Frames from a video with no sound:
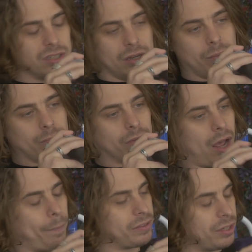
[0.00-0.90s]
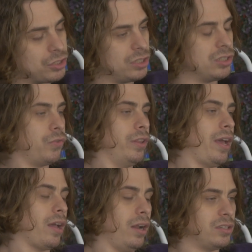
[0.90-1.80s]
some competitions for
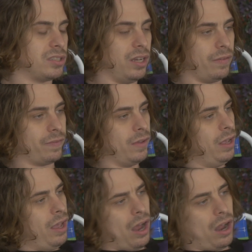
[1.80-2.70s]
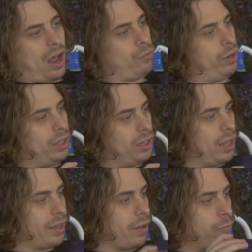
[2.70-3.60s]
that kind of stuff. I'm
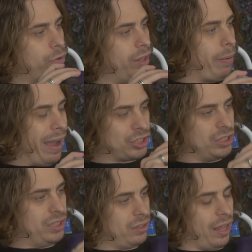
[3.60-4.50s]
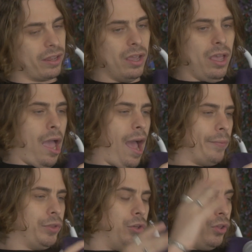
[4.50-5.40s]
really passionate.
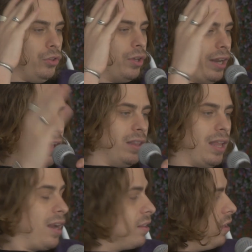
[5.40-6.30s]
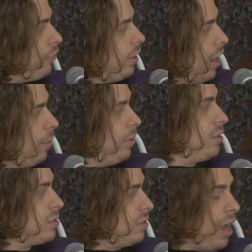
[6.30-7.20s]
You can have a lot of different
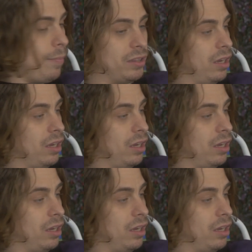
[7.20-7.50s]
hobbies. I'm a